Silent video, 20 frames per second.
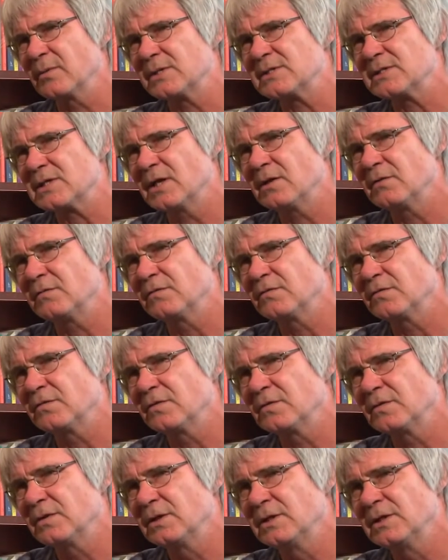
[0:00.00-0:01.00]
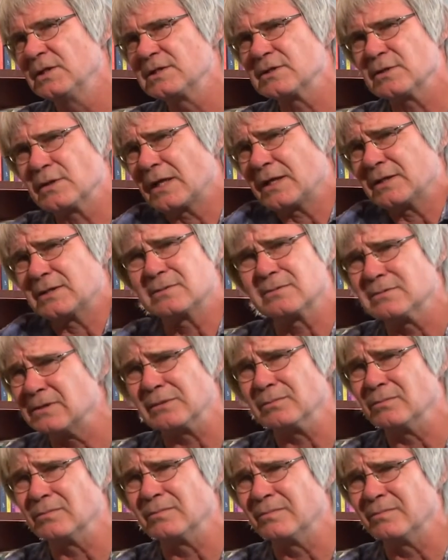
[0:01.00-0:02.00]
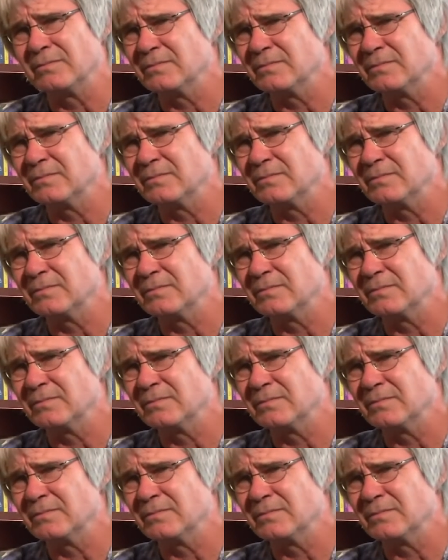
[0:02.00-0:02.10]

myself, so that didn't